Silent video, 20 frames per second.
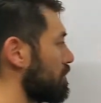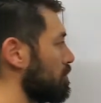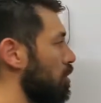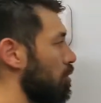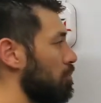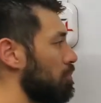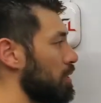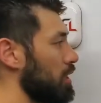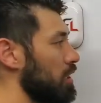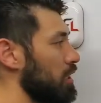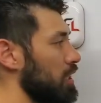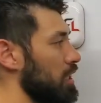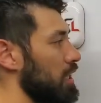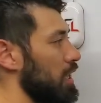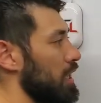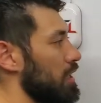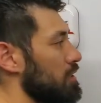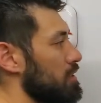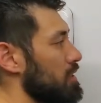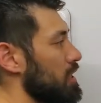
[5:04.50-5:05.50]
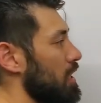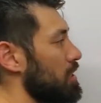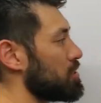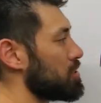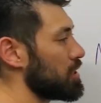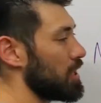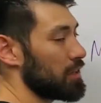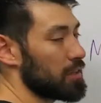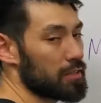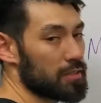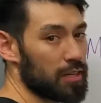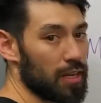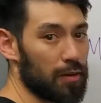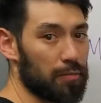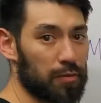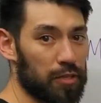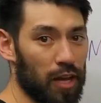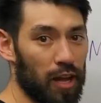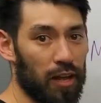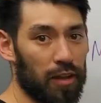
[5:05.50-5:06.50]
mobility and tension at the
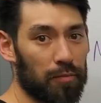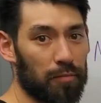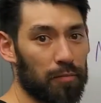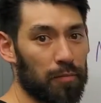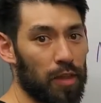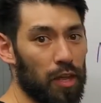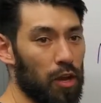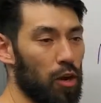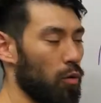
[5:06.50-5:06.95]
same time.